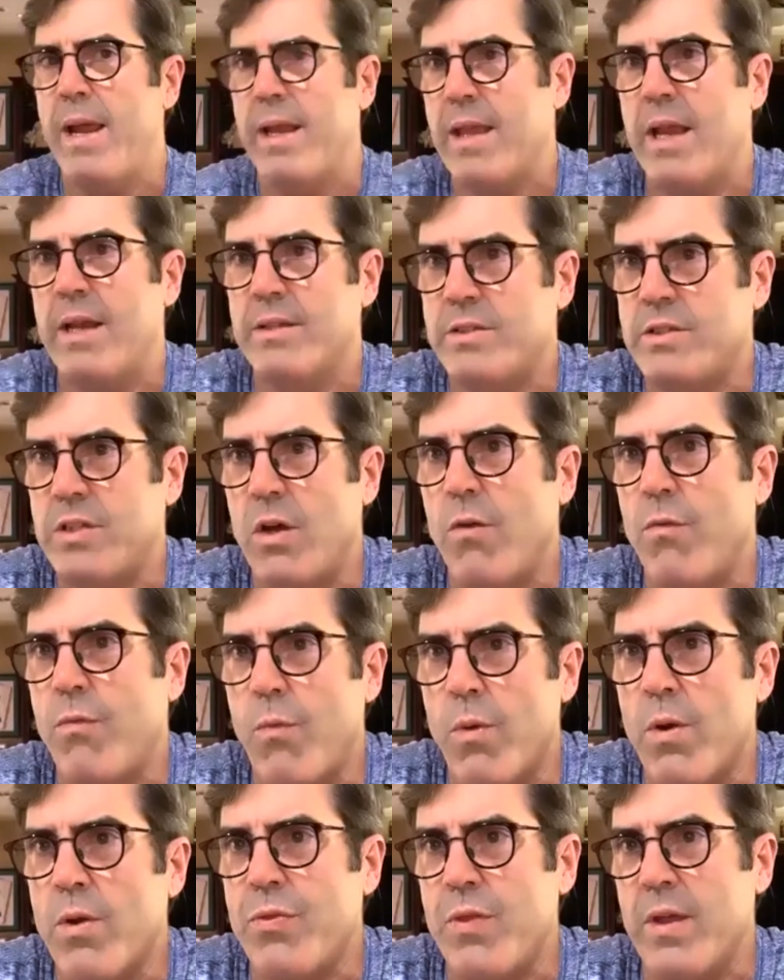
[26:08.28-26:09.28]
that a
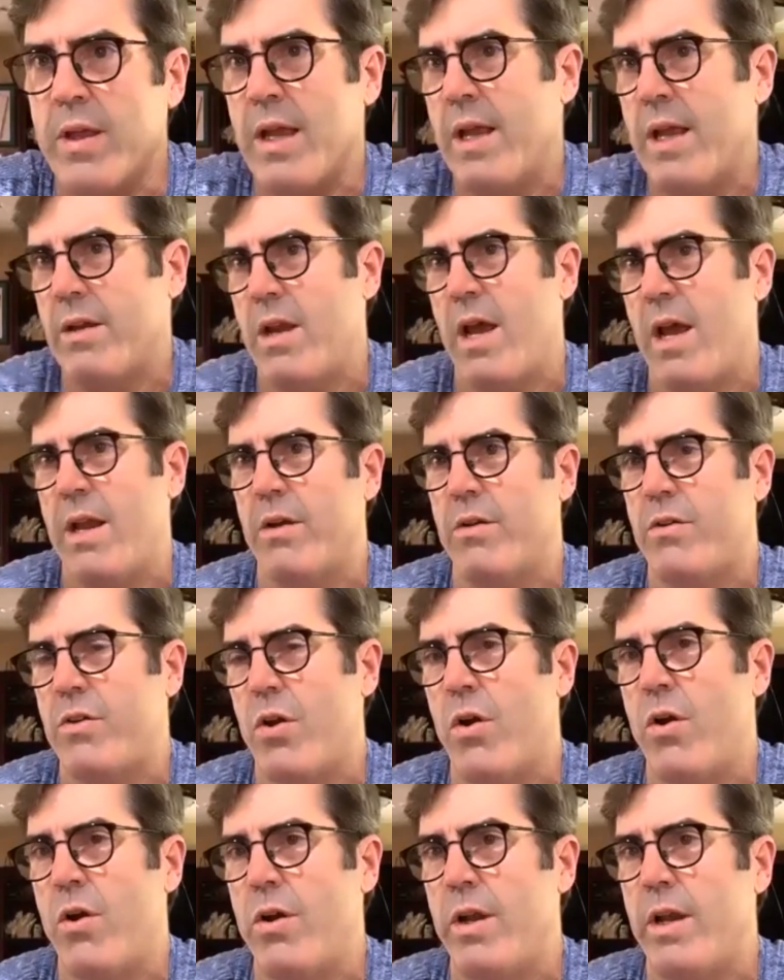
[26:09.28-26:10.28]
self-worth thing. I kind of
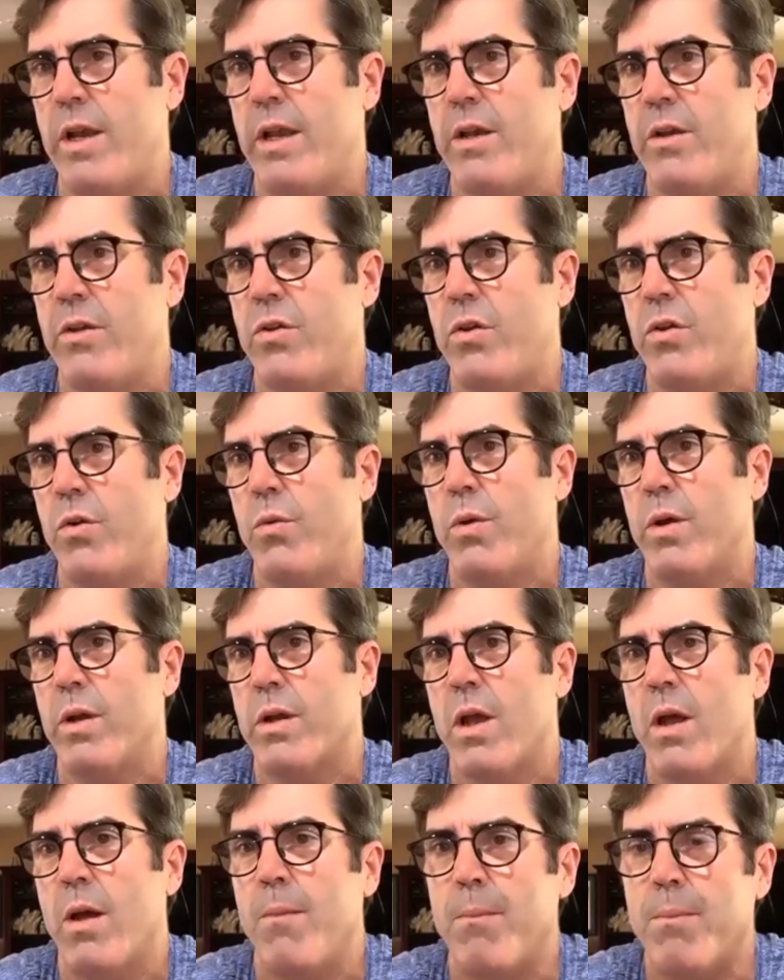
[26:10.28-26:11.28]
turned it into a
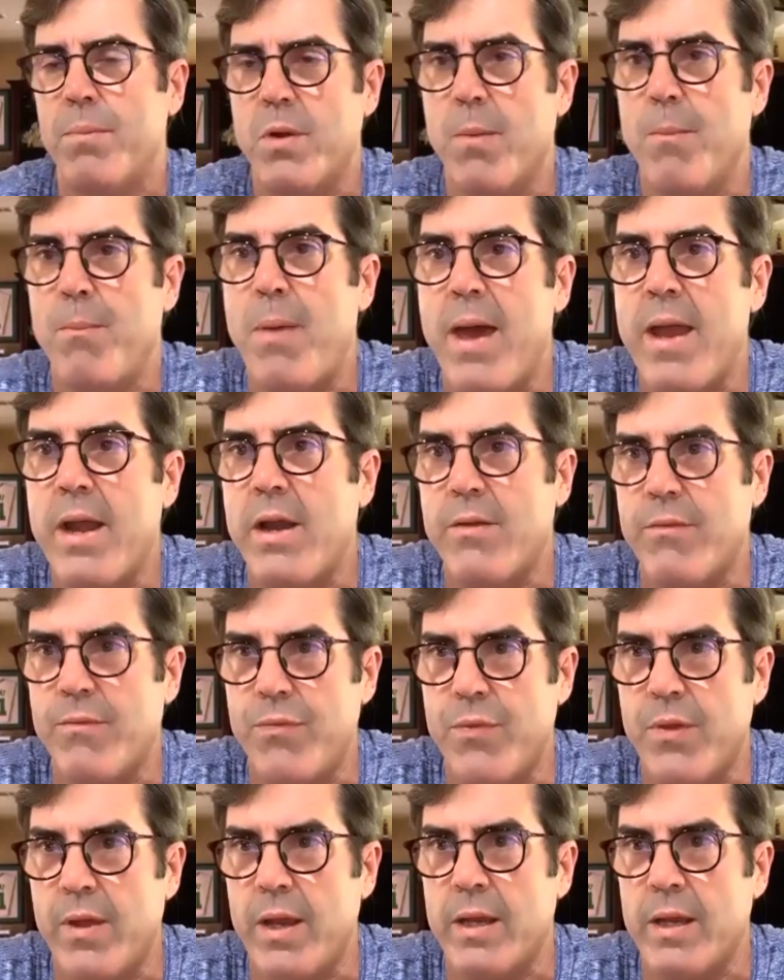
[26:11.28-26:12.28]
competitive
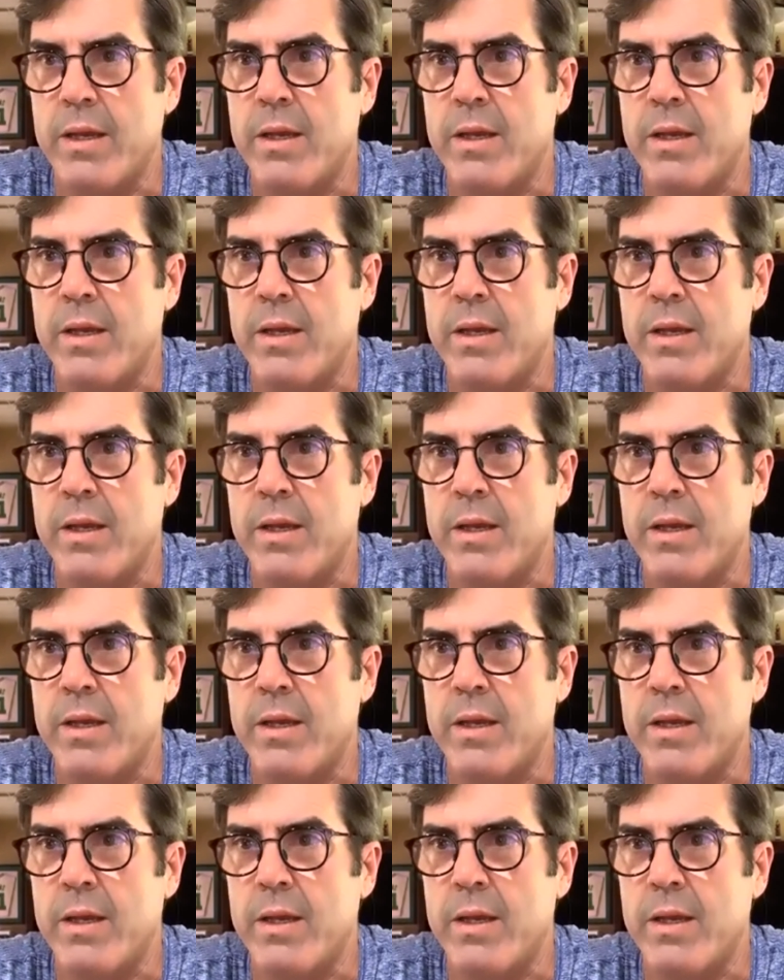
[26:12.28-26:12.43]
thing.